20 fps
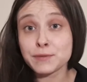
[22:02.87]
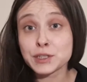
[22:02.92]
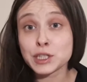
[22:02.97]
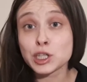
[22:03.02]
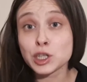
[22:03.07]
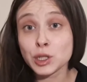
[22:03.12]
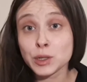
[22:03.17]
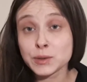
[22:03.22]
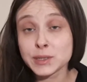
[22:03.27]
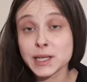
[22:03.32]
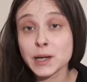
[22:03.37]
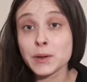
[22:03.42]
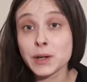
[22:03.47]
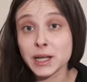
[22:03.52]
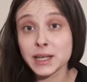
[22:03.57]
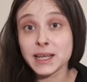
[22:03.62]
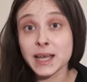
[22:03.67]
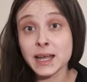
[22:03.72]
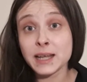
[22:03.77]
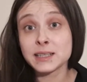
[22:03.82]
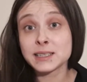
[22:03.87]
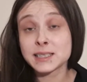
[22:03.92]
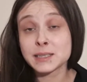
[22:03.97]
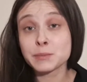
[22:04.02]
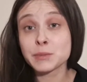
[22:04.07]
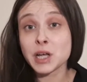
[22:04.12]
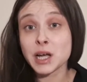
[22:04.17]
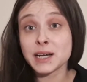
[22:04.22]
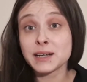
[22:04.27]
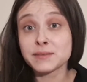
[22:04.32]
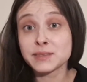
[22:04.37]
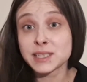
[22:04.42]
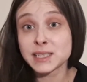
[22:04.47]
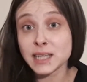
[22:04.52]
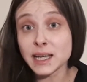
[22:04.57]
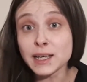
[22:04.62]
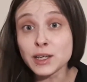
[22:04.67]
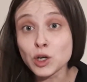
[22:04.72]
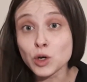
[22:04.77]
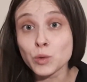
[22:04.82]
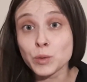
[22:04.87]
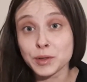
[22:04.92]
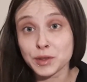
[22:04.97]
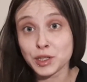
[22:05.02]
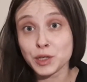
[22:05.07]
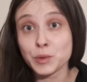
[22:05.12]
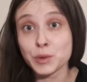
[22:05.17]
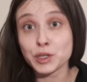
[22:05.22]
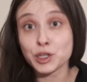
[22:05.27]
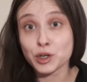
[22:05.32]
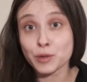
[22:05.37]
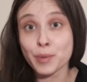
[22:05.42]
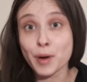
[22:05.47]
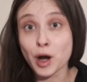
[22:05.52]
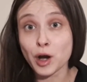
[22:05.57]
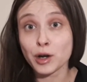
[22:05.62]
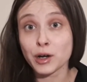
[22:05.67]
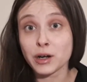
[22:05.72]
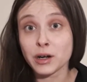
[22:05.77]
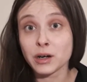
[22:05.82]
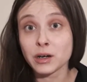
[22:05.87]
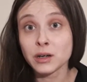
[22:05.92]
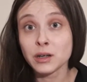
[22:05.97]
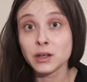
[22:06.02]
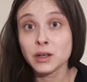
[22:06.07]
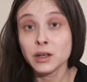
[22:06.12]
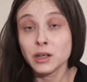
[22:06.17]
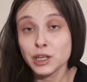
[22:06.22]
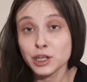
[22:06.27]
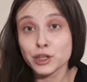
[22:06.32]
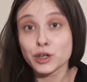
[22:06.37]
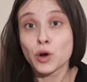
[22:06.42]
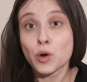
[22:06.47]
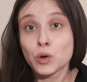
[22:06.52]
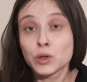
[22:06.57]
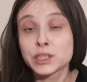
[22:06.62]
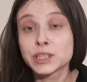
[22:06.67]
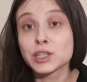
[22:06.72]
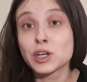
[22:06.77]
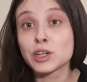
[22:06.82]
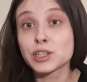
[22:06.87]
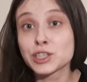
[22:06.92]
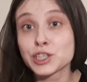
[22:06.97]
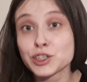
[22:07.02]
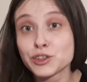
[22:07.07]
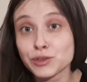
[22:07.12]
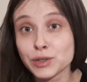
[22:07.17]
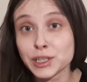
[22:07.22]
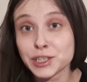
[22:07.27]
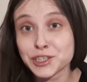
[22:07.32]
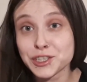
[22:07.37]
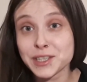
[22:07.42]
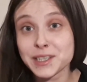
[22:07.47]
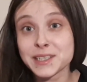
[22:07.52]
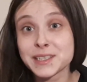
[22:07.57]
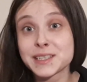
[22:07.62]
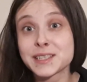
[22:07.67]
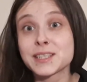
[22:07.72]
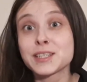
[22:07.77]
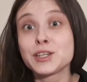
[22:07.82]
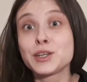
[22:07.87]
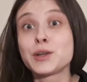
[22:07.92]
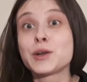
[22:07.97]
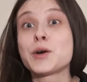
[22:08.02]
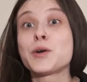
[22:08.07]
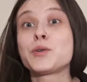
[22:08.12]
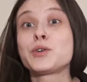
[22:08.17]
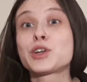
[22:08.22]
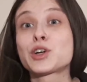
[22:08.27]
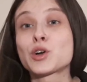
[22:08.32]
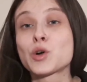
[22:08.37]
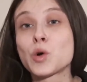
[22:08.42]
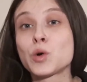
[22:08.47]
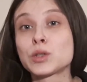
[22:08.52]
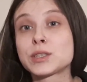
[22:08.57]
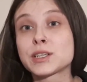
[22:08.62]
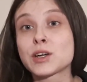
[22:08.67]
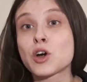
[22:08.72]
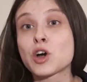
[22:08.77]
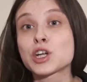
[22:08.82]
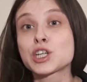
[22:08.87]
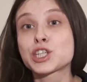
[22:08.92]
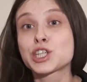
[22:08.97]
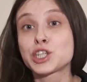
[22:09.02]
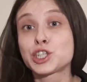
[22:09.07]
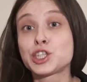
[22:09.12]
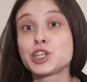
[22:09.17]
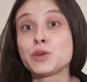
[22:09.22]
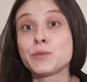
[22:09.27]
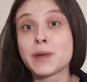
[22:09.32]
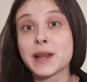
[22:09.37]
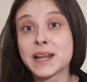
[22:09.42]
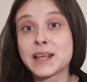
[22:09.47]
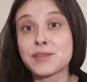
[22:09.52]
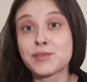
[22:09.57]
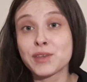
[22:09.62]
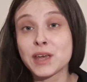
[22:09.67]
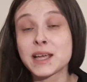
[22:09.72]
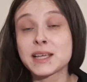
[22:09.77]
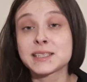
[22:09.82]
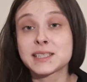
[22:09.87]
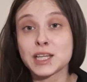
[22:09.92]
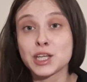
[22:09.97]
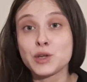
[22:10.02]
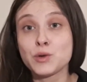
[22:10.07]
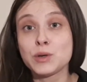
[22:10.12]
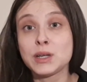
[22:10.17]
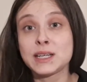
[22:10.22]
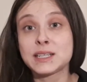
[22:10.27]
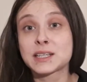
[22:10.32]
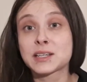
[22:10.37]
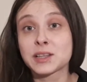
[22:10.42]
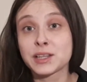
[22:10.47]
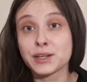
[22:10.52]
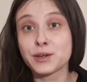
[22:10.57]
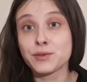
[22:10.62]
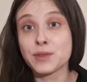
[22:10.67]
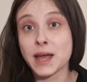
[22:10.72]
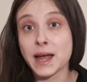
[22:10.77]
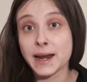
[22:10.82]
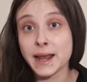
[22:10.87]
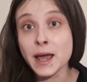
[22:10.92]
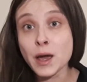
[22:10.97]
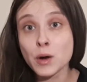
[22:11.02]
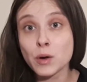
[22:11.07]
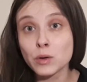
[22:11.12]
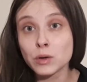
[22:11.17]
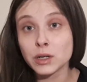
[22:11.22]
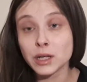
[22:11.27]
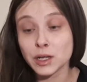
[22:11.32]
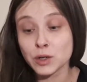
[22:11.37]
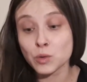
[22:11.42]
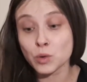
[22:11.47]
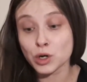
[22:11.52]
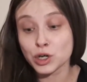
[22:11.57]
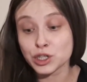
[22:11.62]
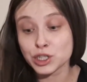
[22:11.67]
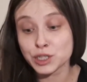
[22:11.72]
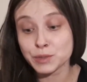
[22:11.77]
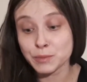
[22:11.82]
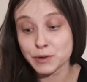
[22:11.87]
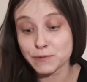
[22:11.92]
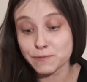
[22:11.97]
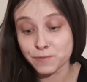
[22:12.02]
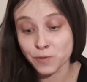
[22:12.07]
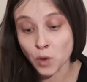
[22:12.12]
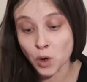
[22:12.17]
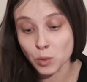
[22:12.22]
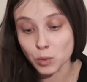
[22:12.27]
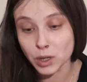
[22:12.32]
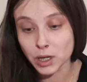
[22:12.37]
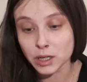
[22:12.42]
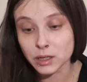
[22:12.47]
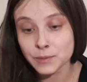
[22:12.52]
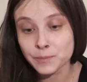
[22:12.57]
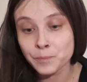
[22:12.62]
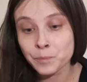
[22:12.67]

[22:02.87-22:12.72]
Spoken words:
to close out, again, some kind of cycle with you and your partner. You're holding on to grudges, you know, you're holding on to too many things, and you need to clear that out in order to move forward.